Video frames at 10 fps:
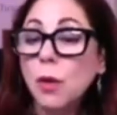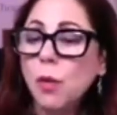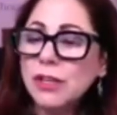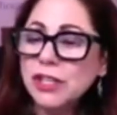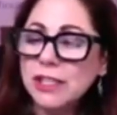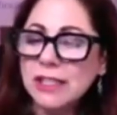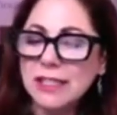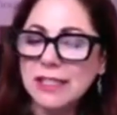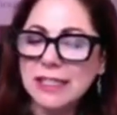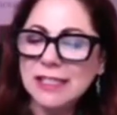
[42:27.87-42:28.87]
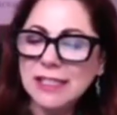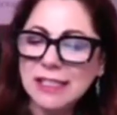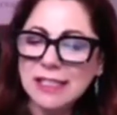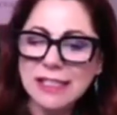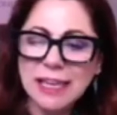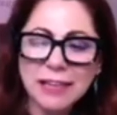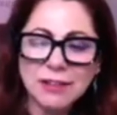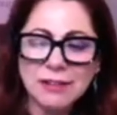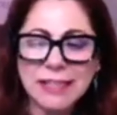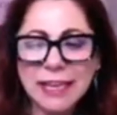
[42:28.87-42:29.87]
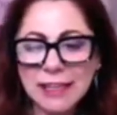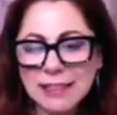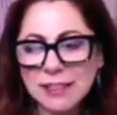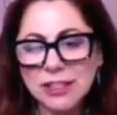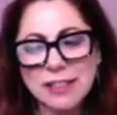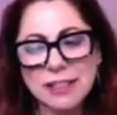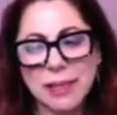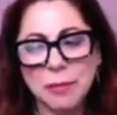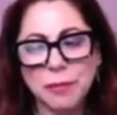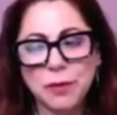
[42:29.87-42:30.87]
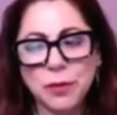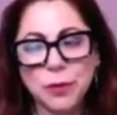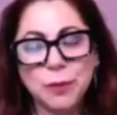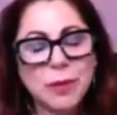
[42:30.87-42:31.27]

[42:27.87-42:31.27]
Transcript: Washington, D.C., Seattle, Dallas, just to name a few.